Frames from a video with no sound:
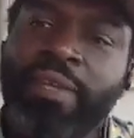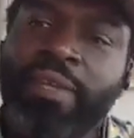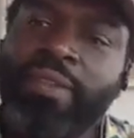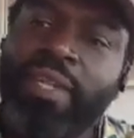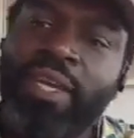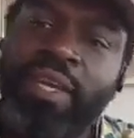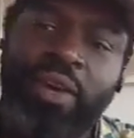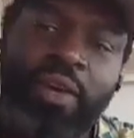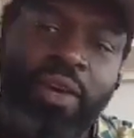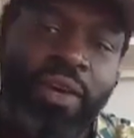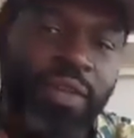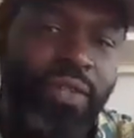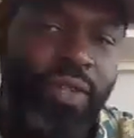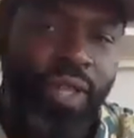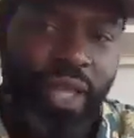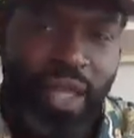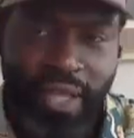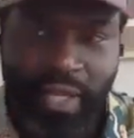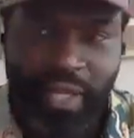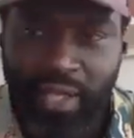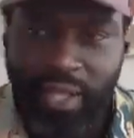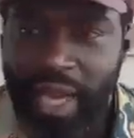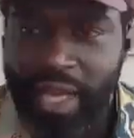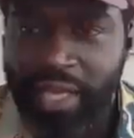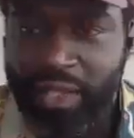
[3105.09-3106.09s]
There,
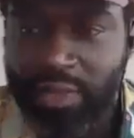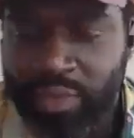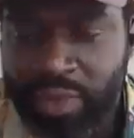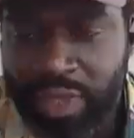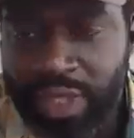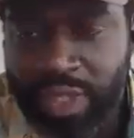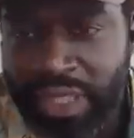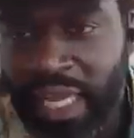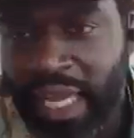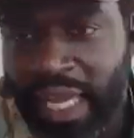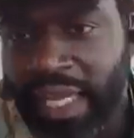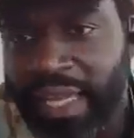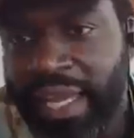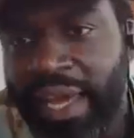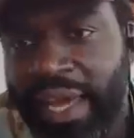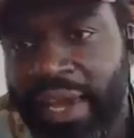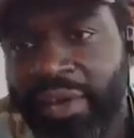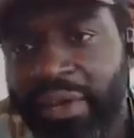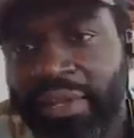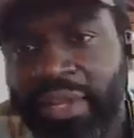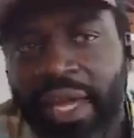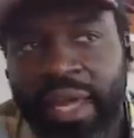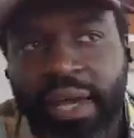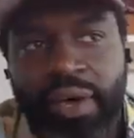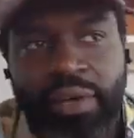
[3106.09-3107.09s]
like, as we say,
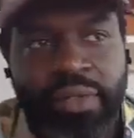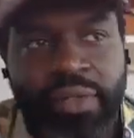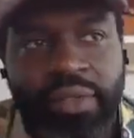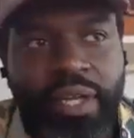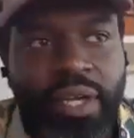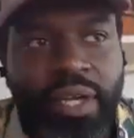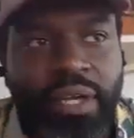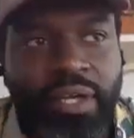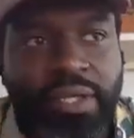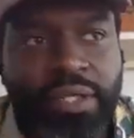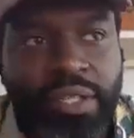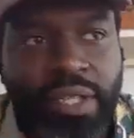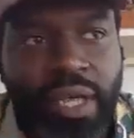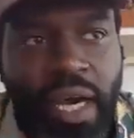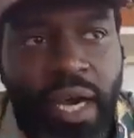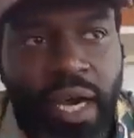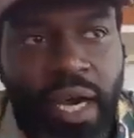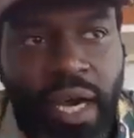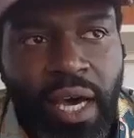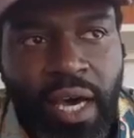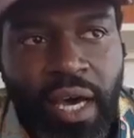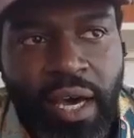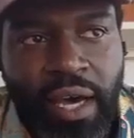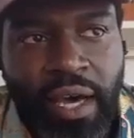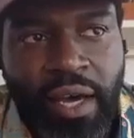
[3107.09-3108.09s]
now there's
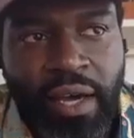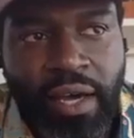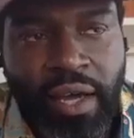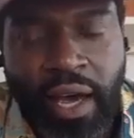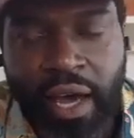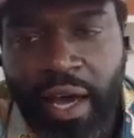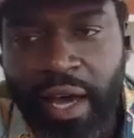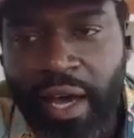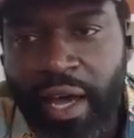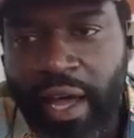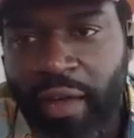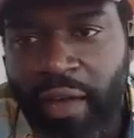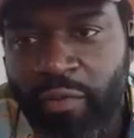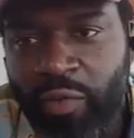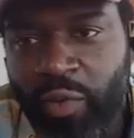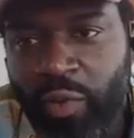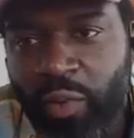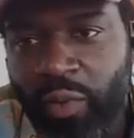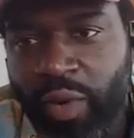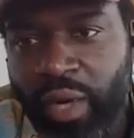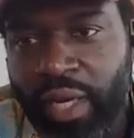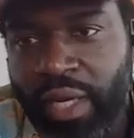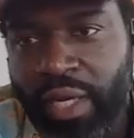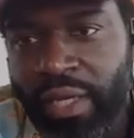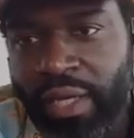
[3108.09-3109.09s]

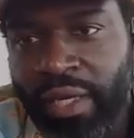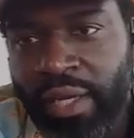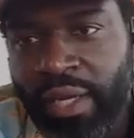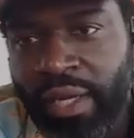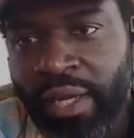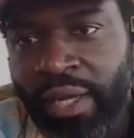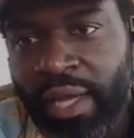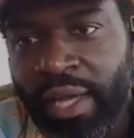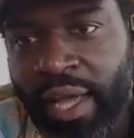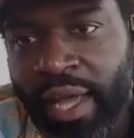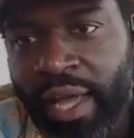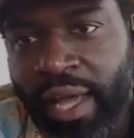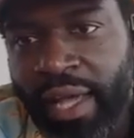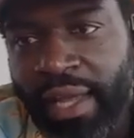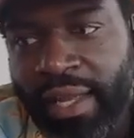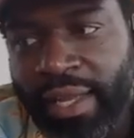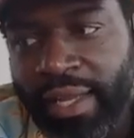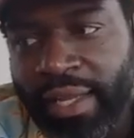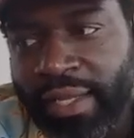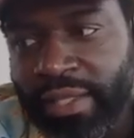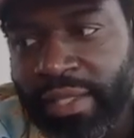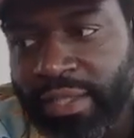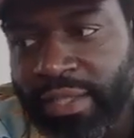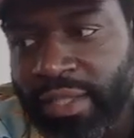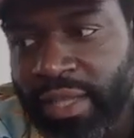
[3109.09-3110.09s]
everyone that
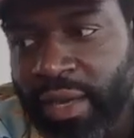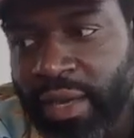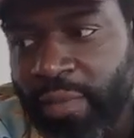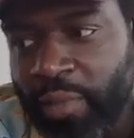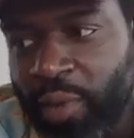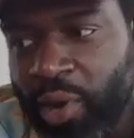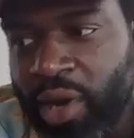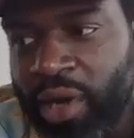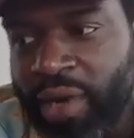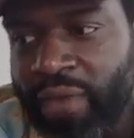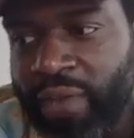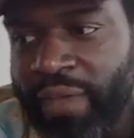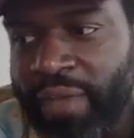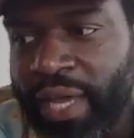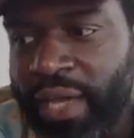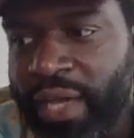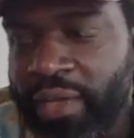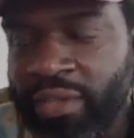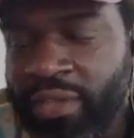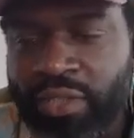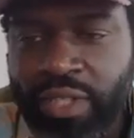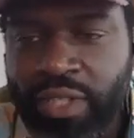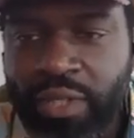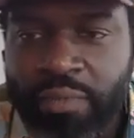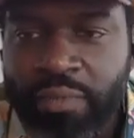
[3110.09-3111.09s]
is a part of the
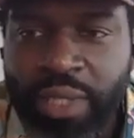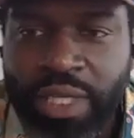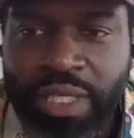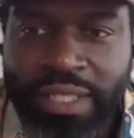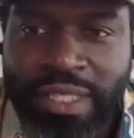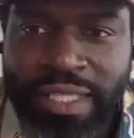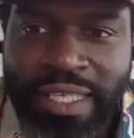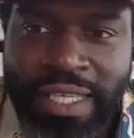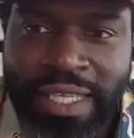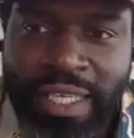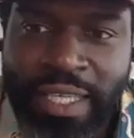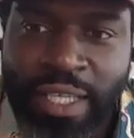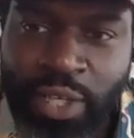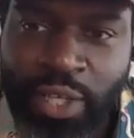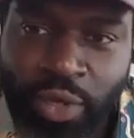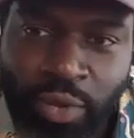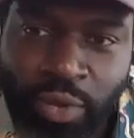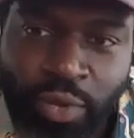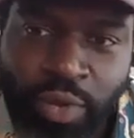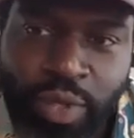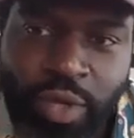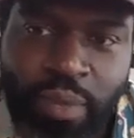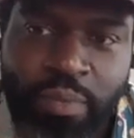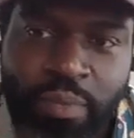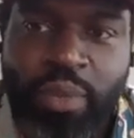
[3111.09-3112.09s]

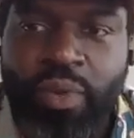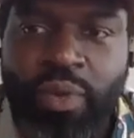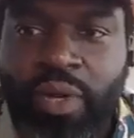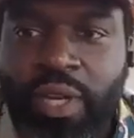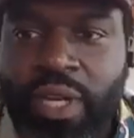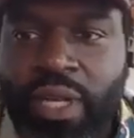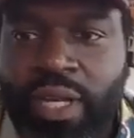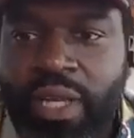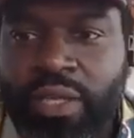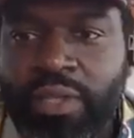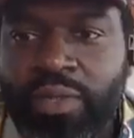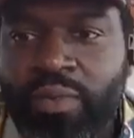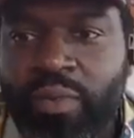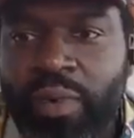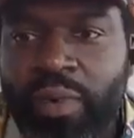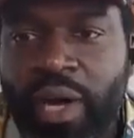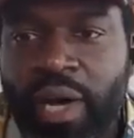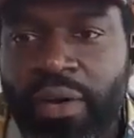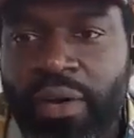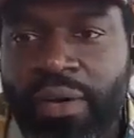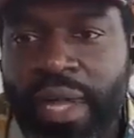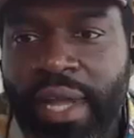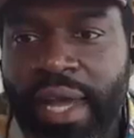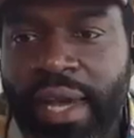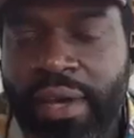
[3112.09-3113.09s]
LGBTQ community as
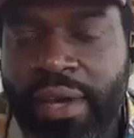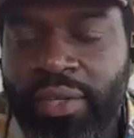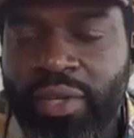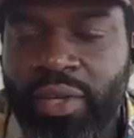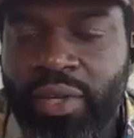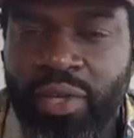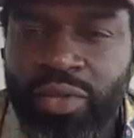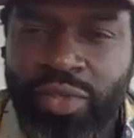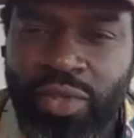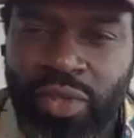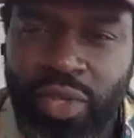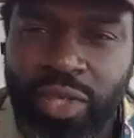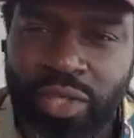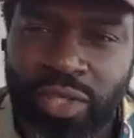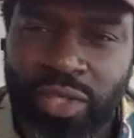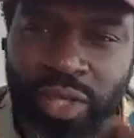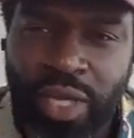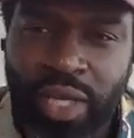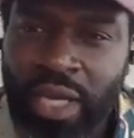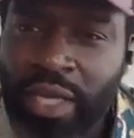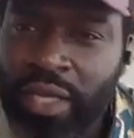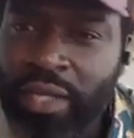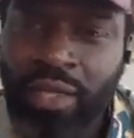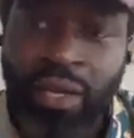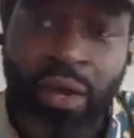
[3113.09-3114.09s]
well now. You know, so there's a,
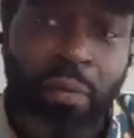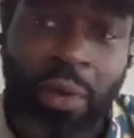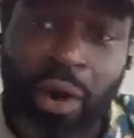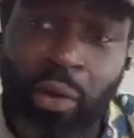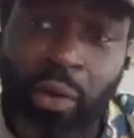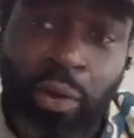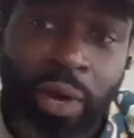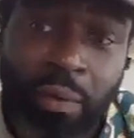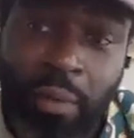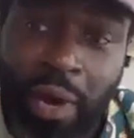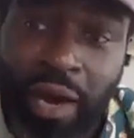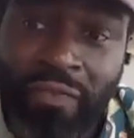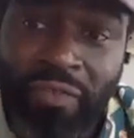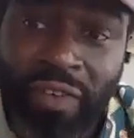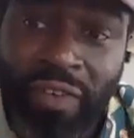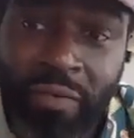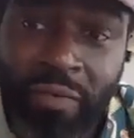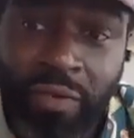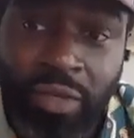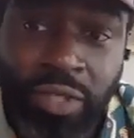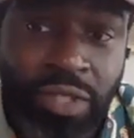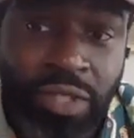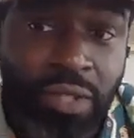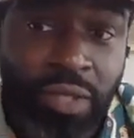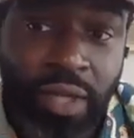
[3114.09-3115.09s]
you know, one of my
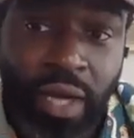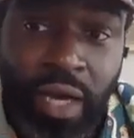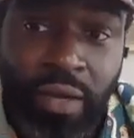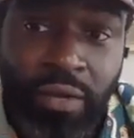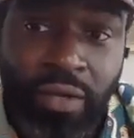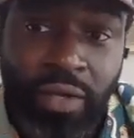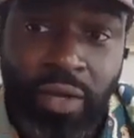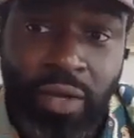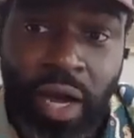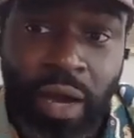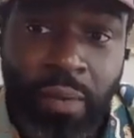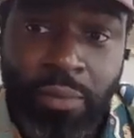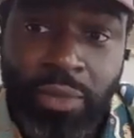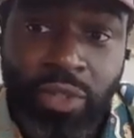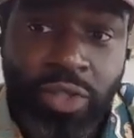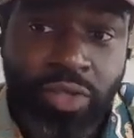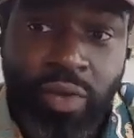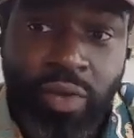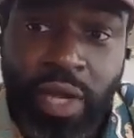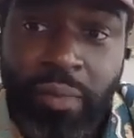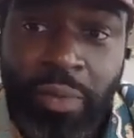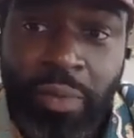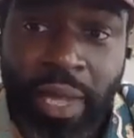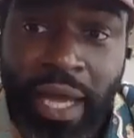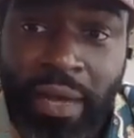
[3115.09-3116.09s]
favorite, you know, I'm a
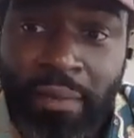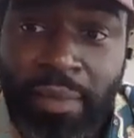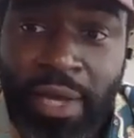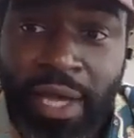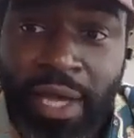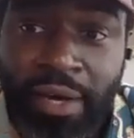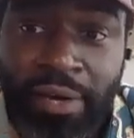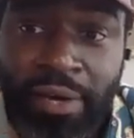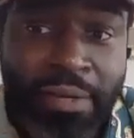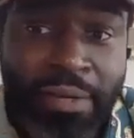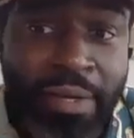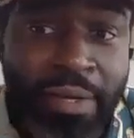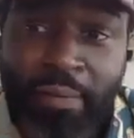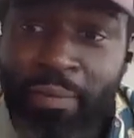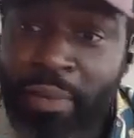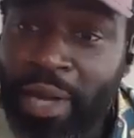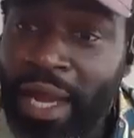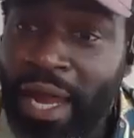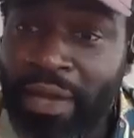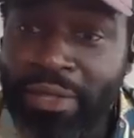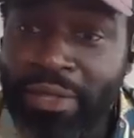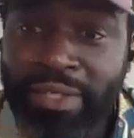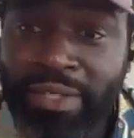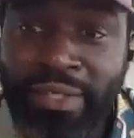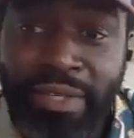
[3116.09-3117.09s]
straight Black male, but
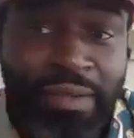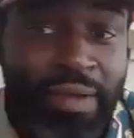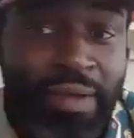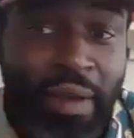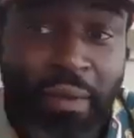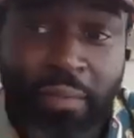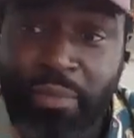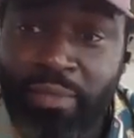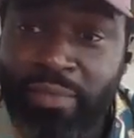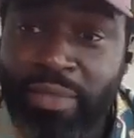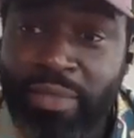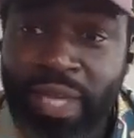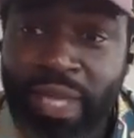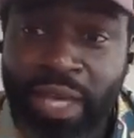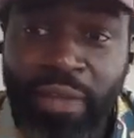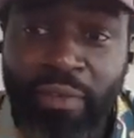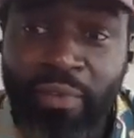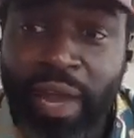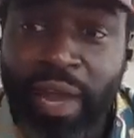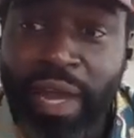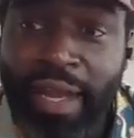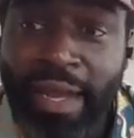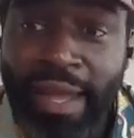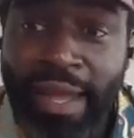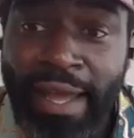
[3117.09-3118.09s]
I'll tell you
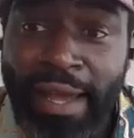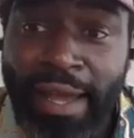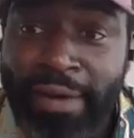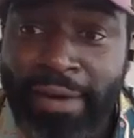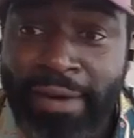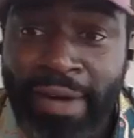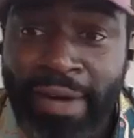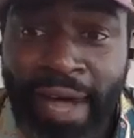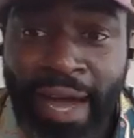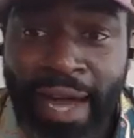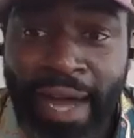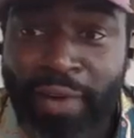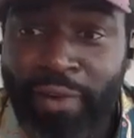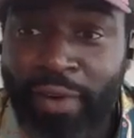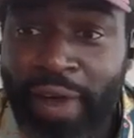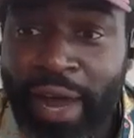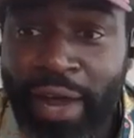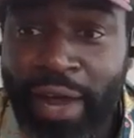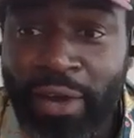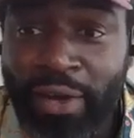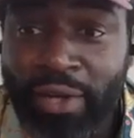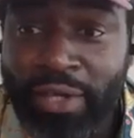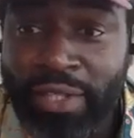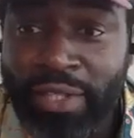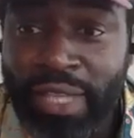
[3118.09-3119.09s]
right now, I
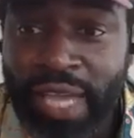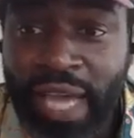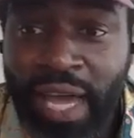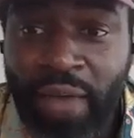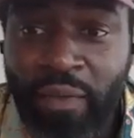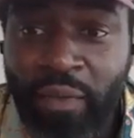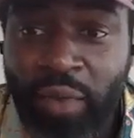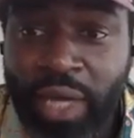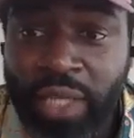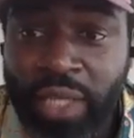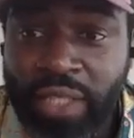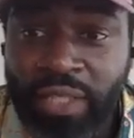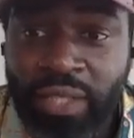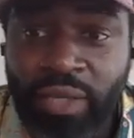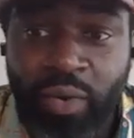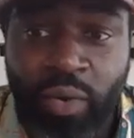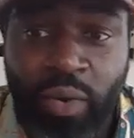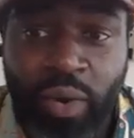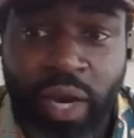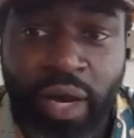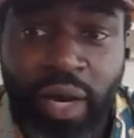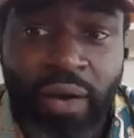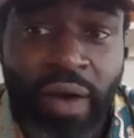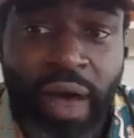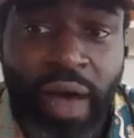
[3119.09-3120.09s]
cry all the time watching
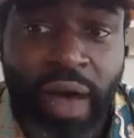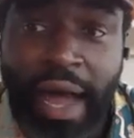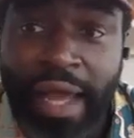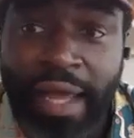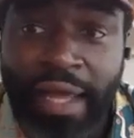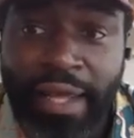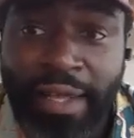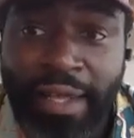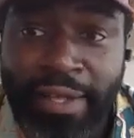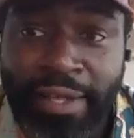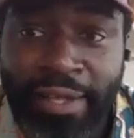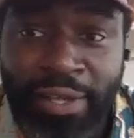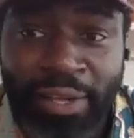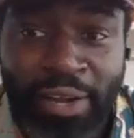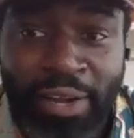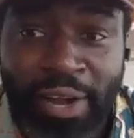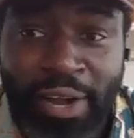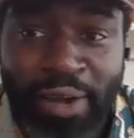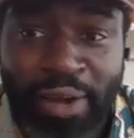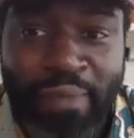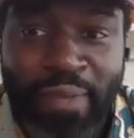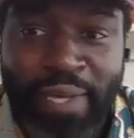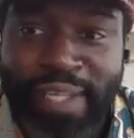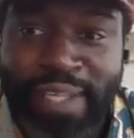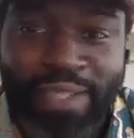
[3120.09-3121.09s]
Queer Eye. You know what
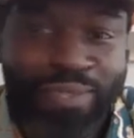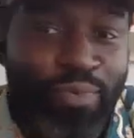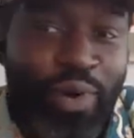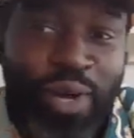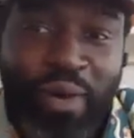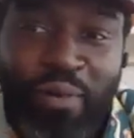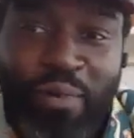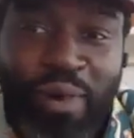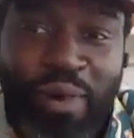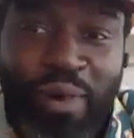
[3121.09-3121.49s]
I mean? It's one of my